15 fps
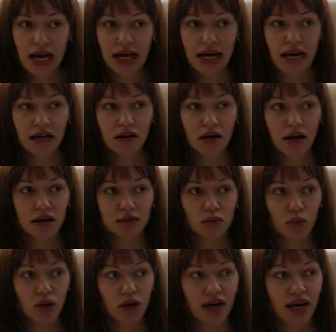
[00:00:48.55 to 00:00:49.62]
I had a lot
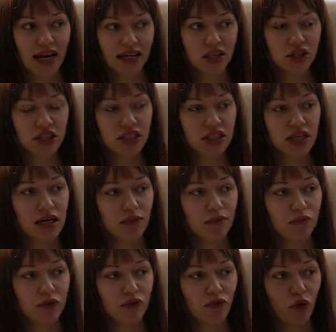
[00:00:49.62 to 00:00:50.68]
more energy
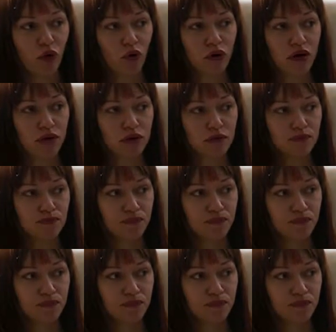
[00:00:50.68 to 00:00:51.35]
than before.